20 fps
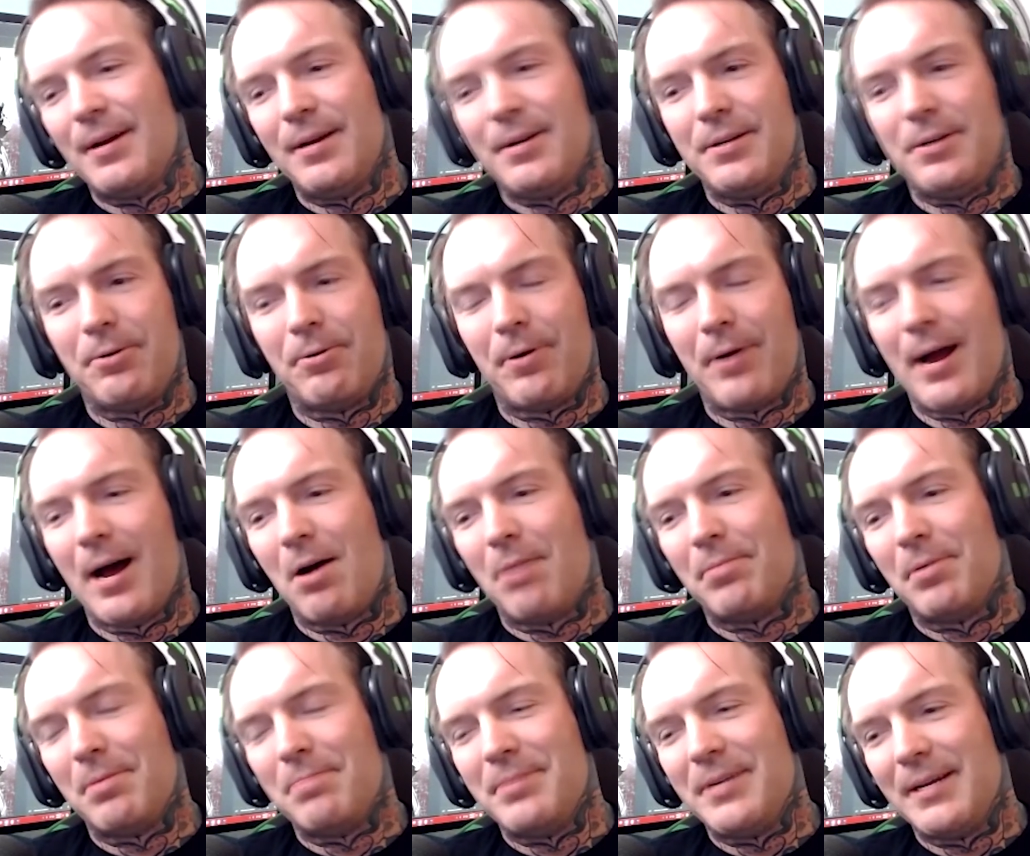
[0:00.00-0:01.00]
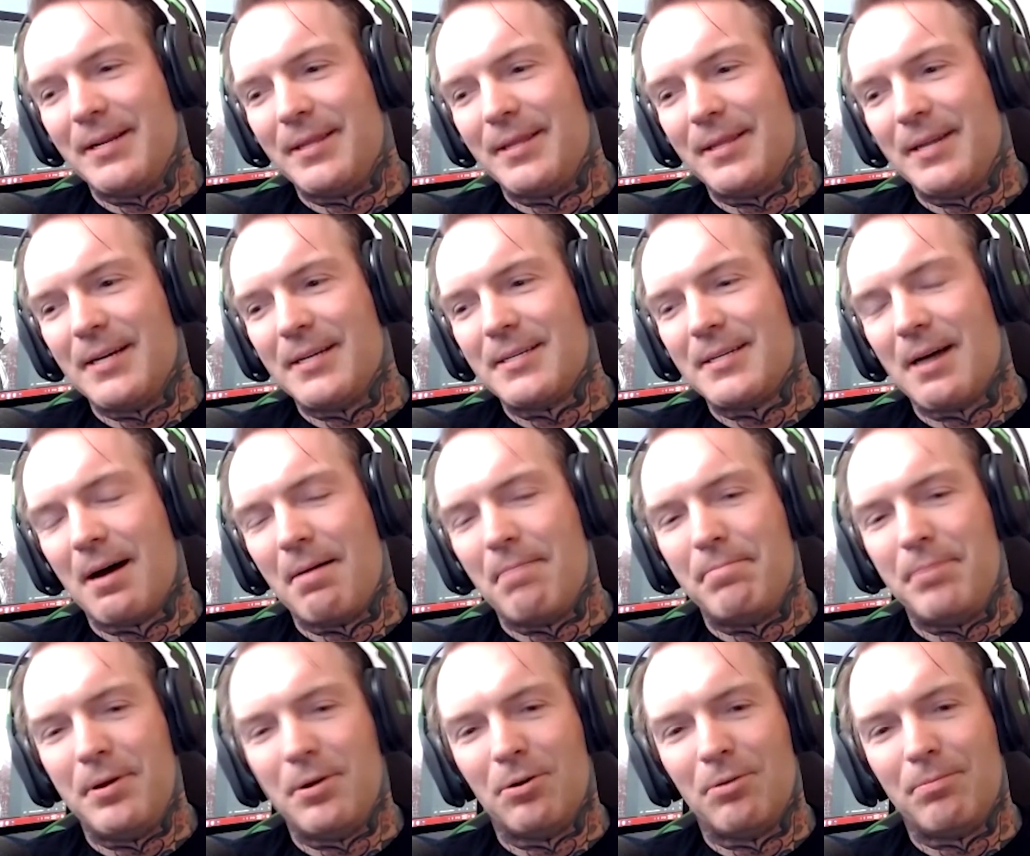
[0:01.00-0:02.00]
"Your album did this on
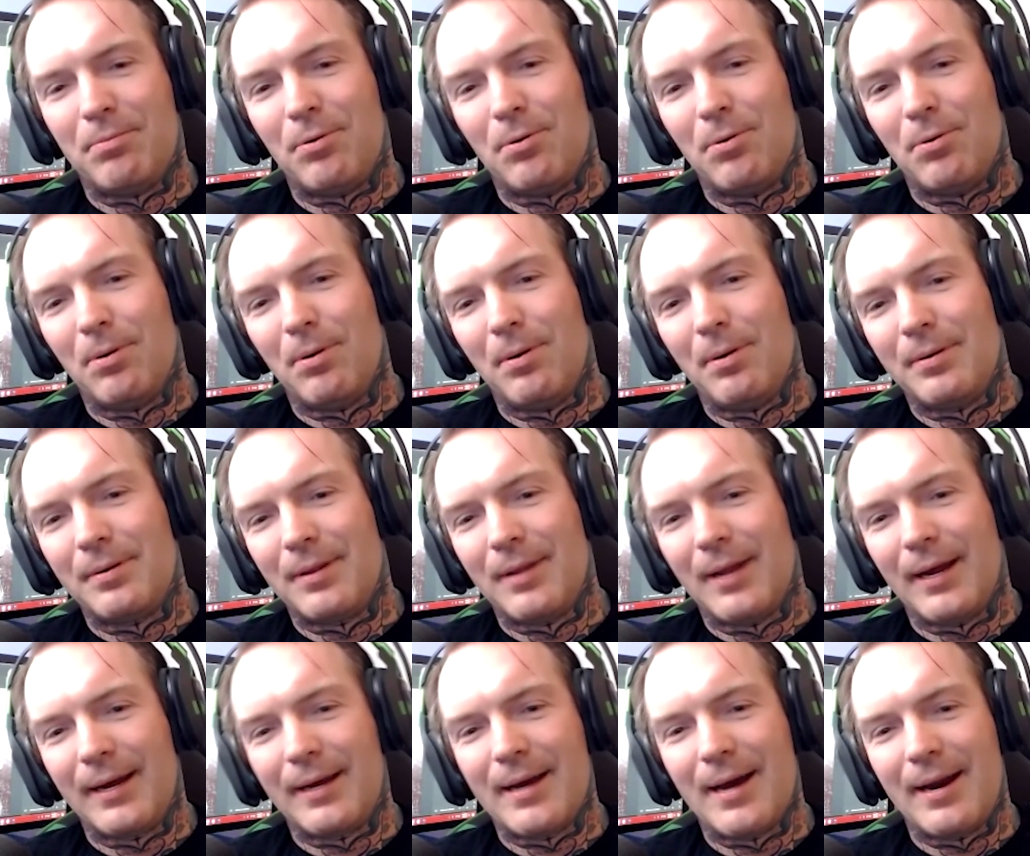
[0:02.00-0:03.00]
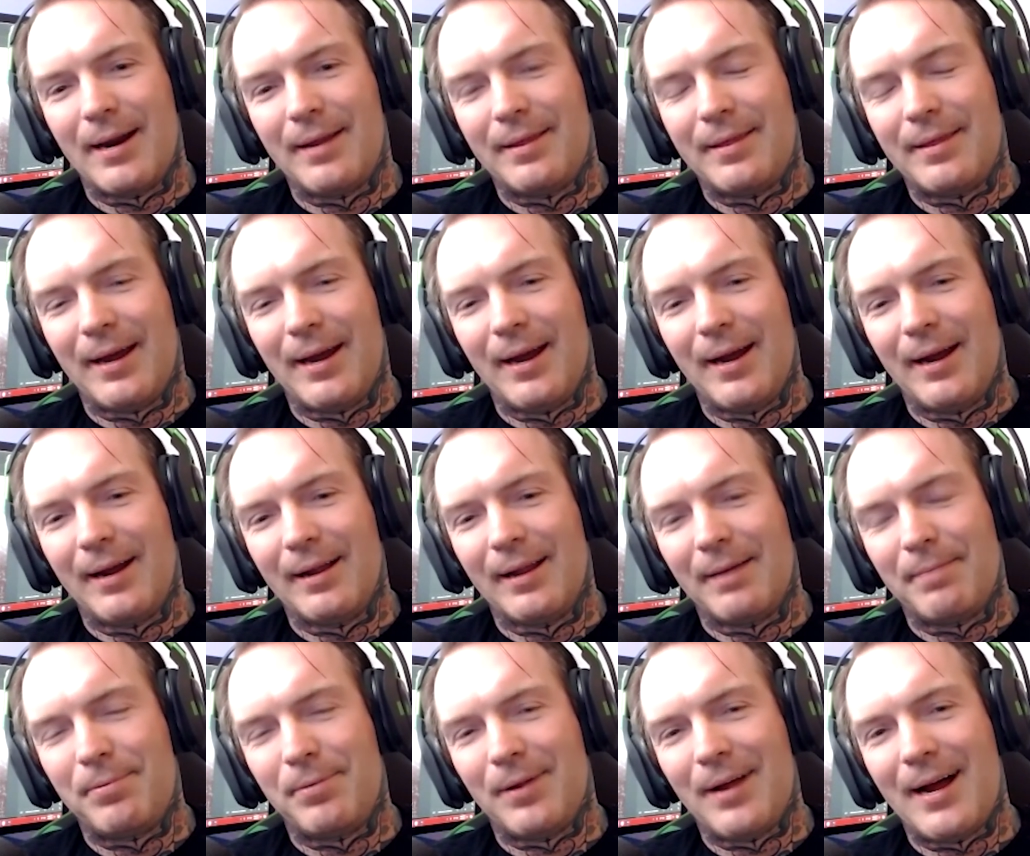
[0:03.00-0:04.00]
Billboard" like kind of thing,
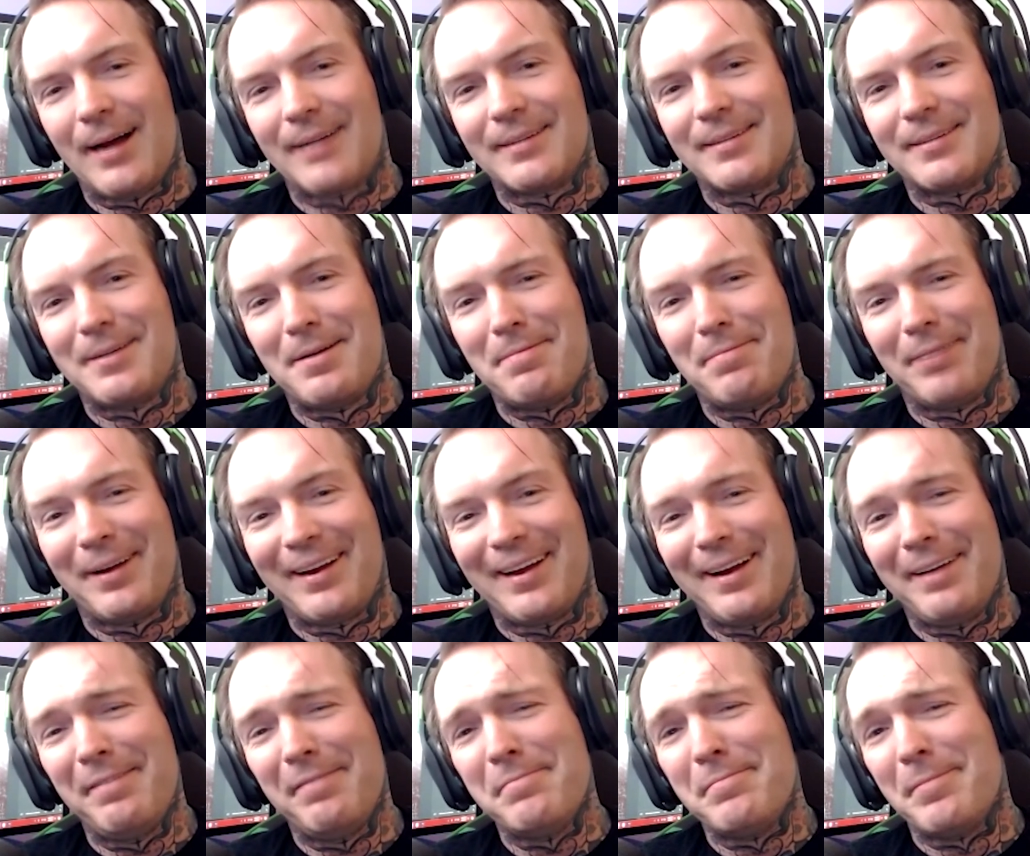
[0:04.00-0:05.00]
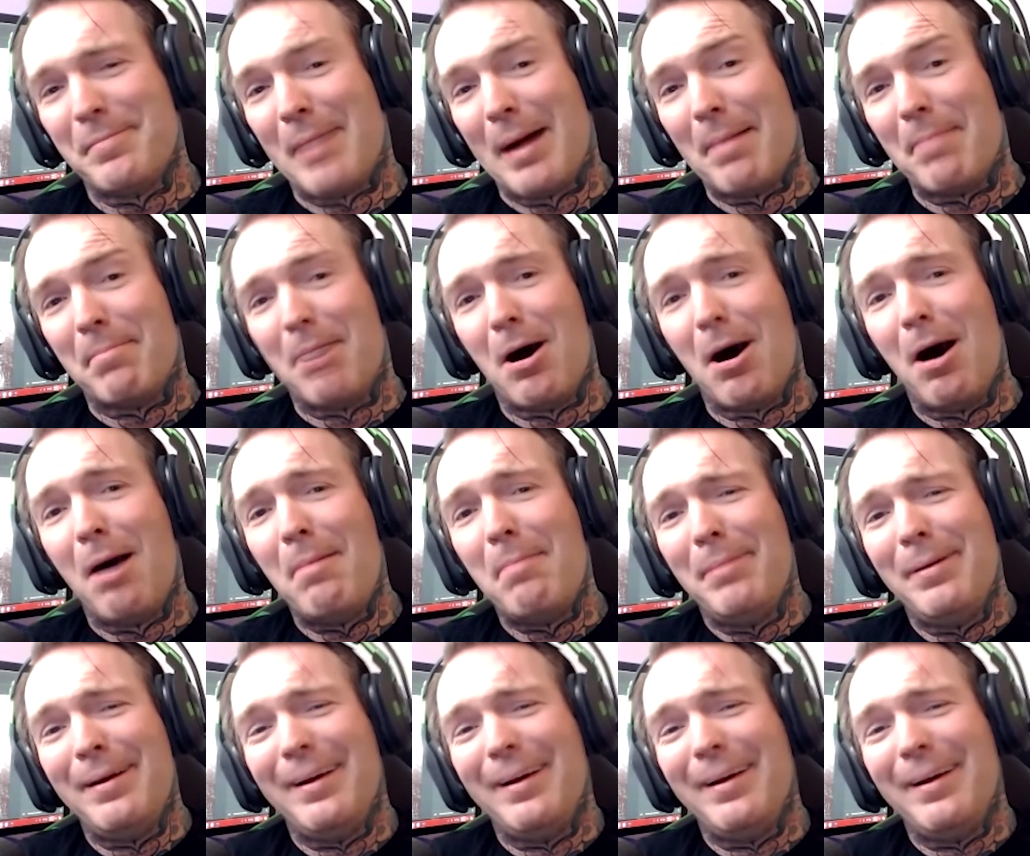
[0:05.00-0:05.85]
like plaques. Like I go to my mom,